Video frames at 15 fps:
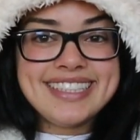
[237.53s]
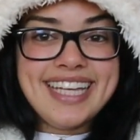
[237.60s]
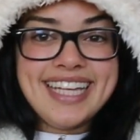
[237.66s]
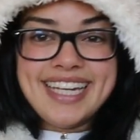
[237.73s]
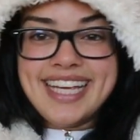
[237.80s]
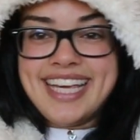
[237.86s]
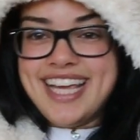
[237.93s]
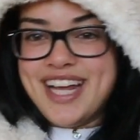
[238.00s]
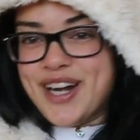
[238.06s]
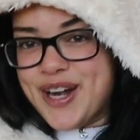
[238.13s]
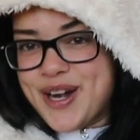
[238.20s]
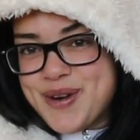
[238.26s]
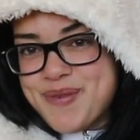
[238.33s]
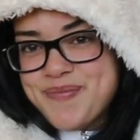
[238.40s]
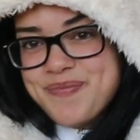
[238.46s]
in
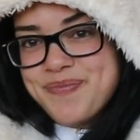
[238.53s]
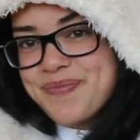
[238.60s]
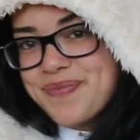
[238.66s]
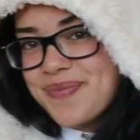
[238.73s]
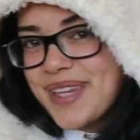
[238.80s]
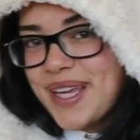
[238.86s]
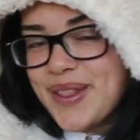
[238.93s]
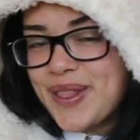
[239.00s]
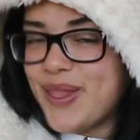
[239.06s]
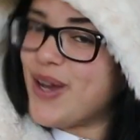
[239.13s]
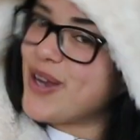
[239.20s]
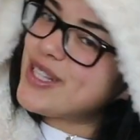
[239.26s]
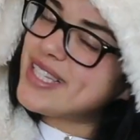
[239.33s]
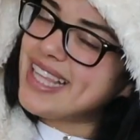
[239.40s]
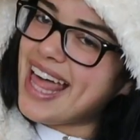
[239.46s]
here
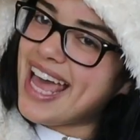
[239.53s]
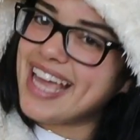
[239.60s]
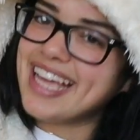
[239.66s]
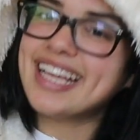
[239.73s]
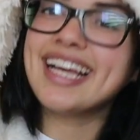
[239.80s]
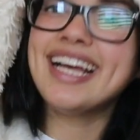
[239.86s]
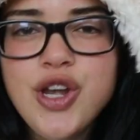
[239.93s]
looks like.